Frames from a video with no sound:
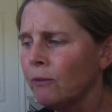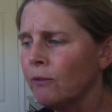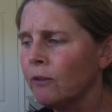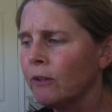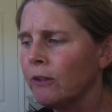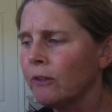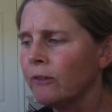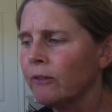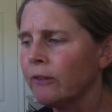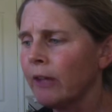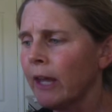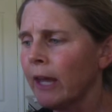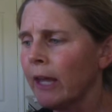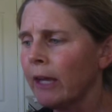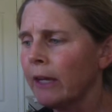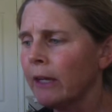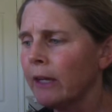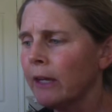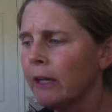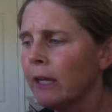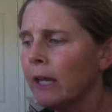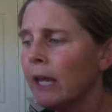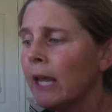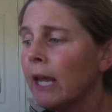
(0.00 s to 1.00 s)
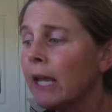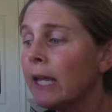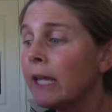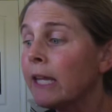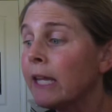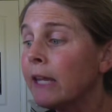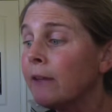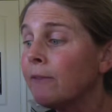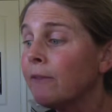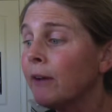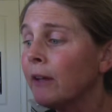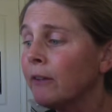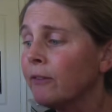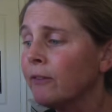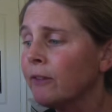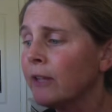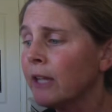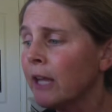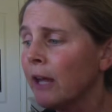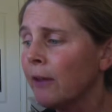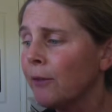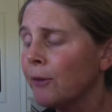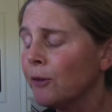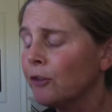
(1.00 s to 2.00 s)
he said. Give us the
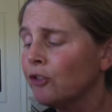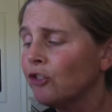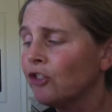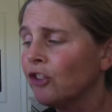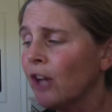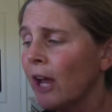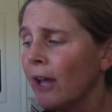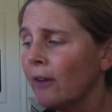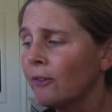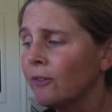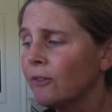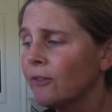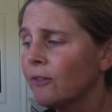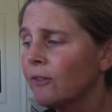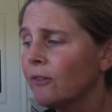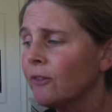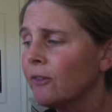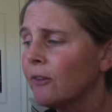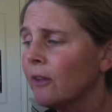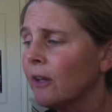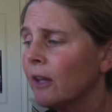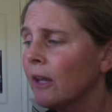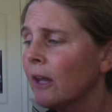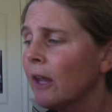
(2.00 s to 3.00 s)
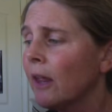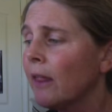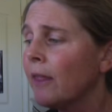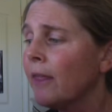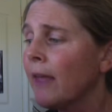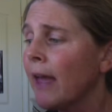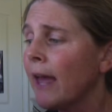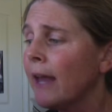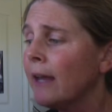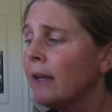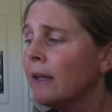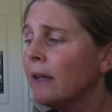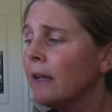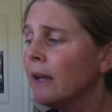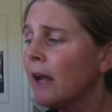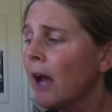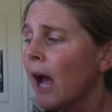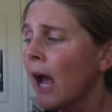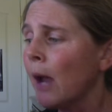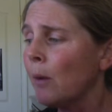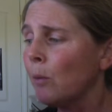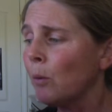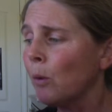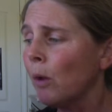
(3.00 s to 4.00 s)
other chests. Then
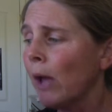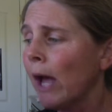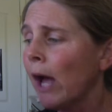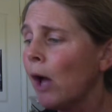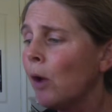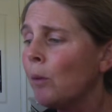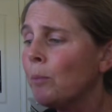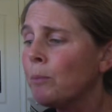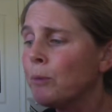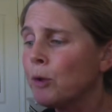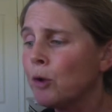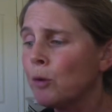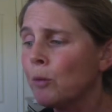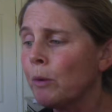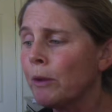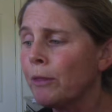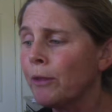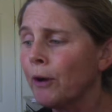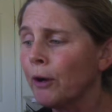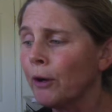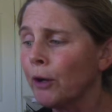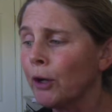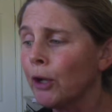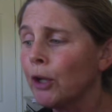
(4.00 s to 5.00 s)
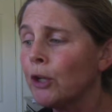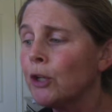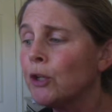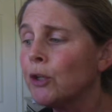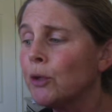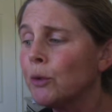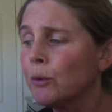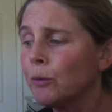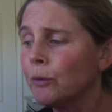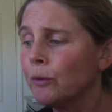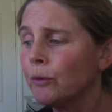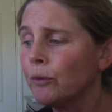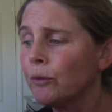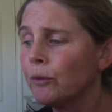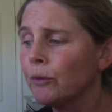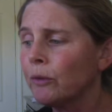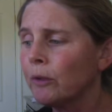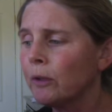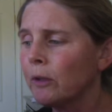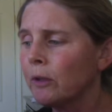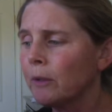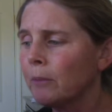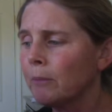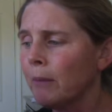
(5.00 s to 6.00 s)
I will help you with our canoes,
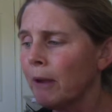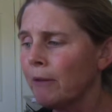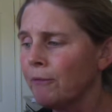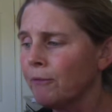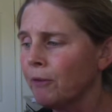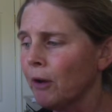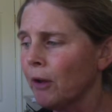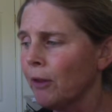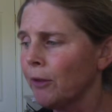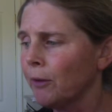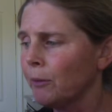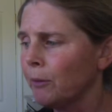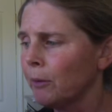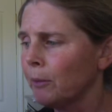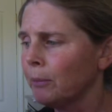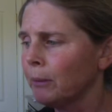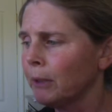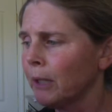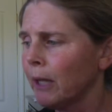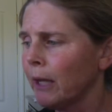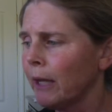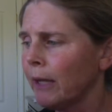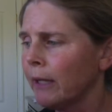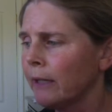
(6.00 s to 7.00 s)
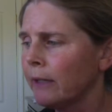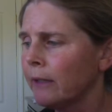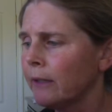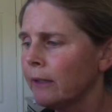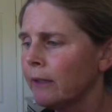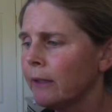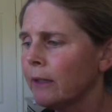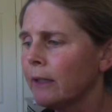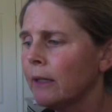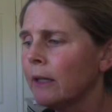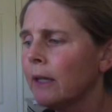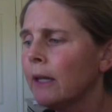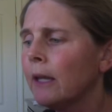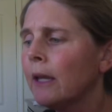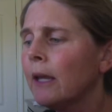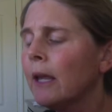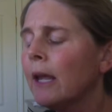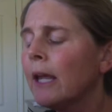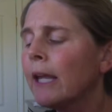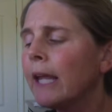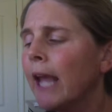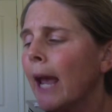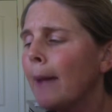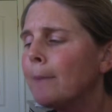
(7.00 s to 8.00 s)
my father replied.
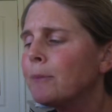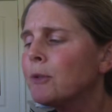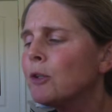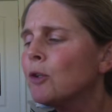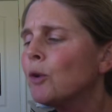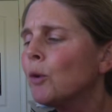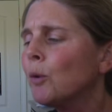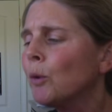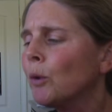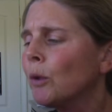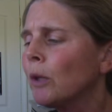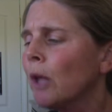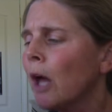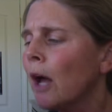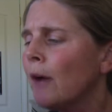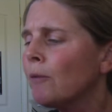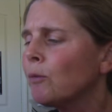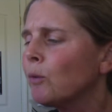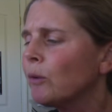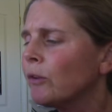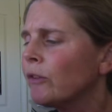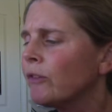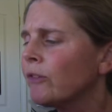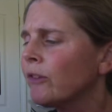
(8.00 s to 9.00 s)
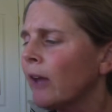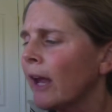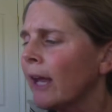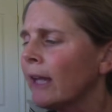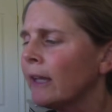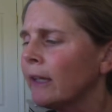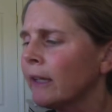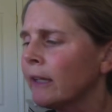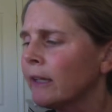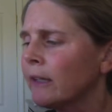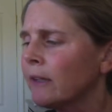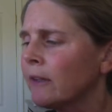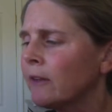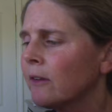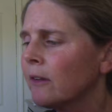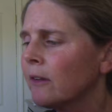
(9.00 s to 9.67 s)
Captain Orlov was silent.